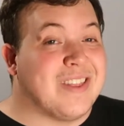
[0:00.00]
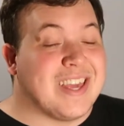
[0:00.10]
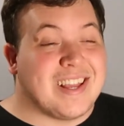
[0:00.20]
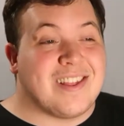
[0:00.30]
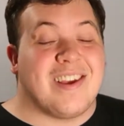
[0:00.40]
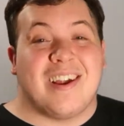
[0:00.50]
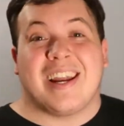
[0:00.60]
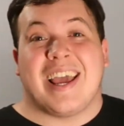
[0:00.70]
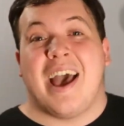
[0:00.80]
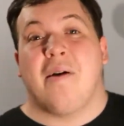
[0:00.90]
it certainly
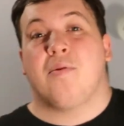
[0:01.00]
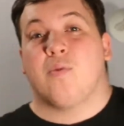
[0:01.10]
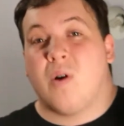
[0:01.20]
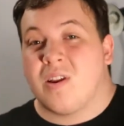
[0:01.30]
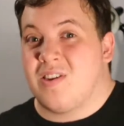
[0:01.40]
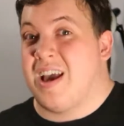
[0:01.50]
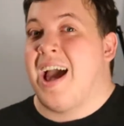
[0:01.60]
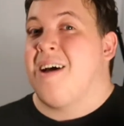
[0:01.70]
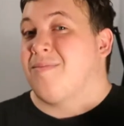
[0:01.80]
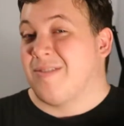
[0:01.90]
helps once I
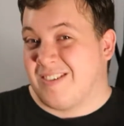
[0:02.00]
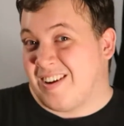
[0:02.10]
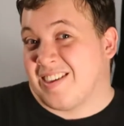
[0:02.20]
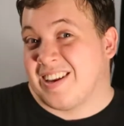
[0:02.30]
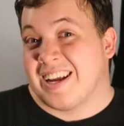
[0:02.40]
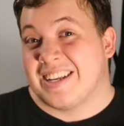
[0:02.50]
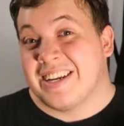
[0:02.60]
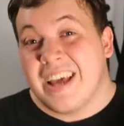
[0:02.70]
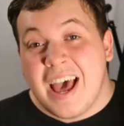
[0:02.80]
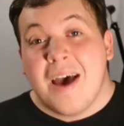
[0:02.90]
have
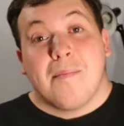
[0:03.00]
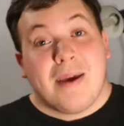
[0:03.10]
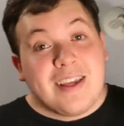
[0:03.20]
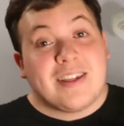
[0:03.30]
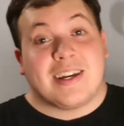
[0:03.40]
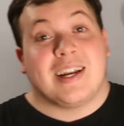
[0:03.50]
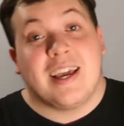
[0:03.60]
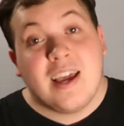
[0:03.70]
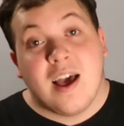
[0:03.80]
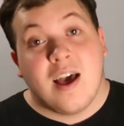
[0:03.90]
procrastinated.
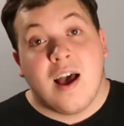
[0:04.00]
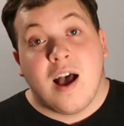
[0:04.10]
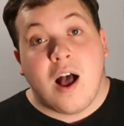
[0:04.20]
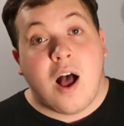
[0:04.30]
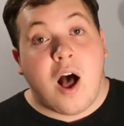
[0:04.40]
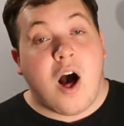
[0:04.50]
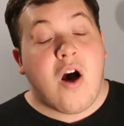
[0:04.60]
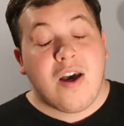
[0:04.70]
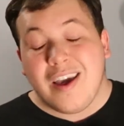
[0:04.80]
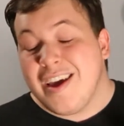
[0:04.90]
Basically,
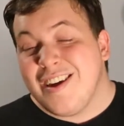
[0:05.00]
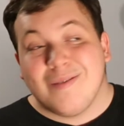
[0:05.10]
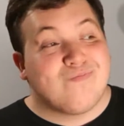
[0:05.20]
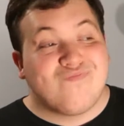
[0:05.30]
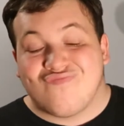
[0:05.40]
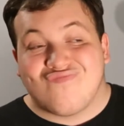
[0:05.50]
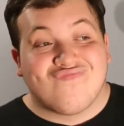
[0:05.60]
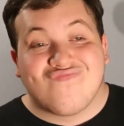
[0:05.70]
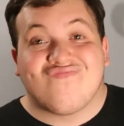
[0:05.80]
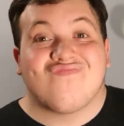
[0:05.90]
I
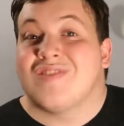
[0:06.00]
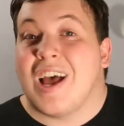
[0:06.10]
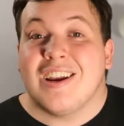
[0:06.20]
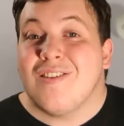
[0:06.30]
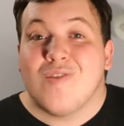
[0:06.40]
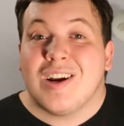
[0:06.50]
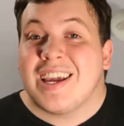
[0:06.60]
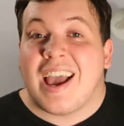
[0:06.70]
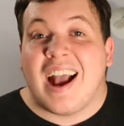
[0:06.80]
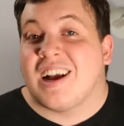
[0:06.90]
don't really
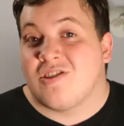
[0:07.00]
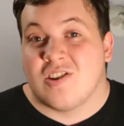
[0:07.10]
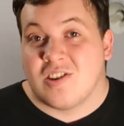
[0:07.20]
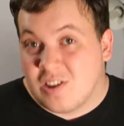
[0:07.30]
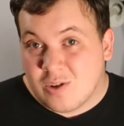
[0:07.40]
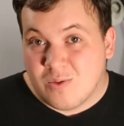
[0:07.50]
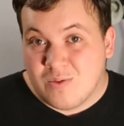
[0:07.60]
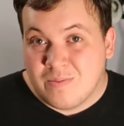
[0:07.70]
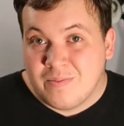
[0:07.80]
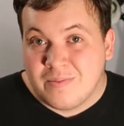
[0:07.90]
get anxious at all.
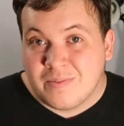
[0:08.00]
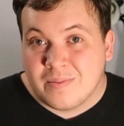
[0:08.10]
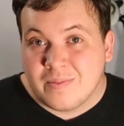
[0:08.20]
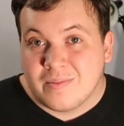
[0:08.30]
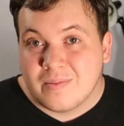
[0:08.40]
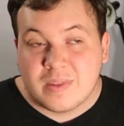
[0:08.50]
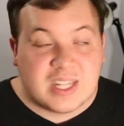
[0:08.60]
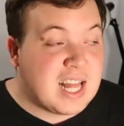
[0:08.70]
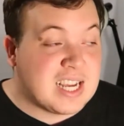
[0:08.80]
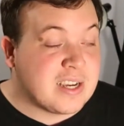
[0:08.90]

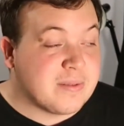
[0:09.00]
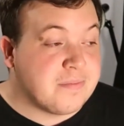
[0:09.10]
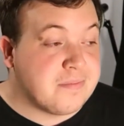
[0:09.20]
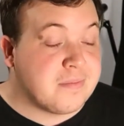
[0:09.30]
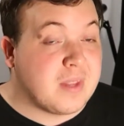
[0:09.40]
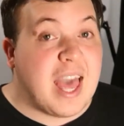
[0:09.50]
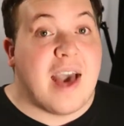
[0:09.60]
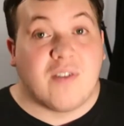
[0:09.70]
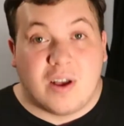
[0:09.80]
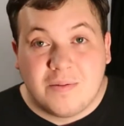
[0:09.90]
Like,
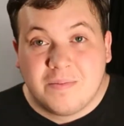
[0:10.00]
ever.